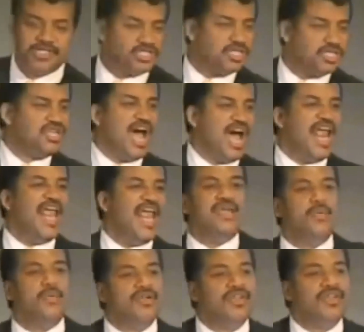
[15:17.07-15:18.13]
It's just not
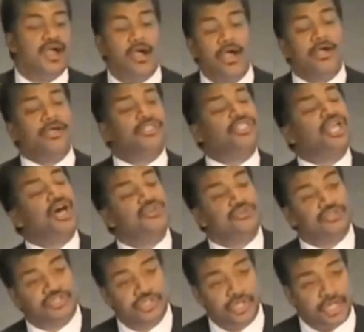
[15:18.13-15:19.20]
anywhere there because he
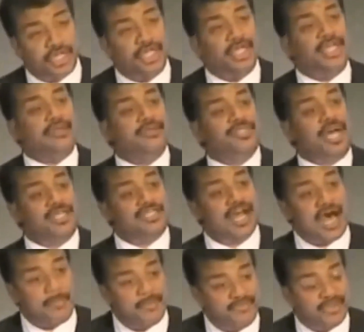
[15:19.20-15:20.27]
understood it. He was
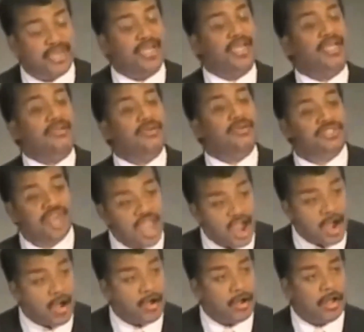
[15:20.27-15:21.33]
on top of it. He was
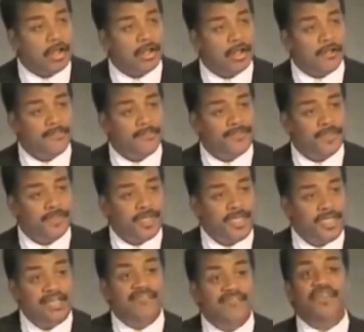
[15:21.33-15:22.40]
there.
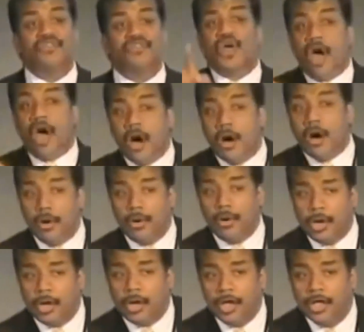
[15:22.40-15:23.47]
Even
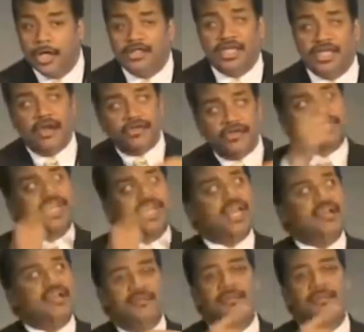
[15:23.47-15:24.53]
though the
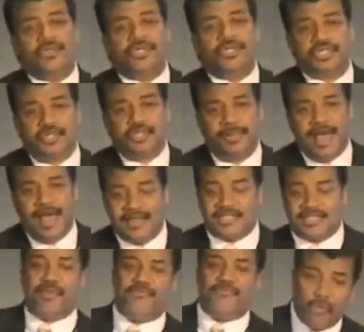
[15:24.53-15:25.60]
understanding of the motions of the
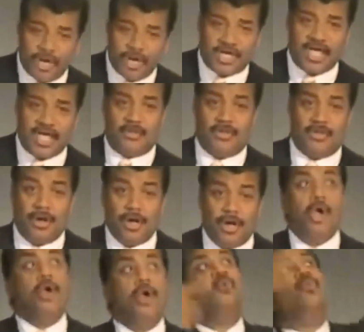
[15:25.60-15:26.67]
planets before he came along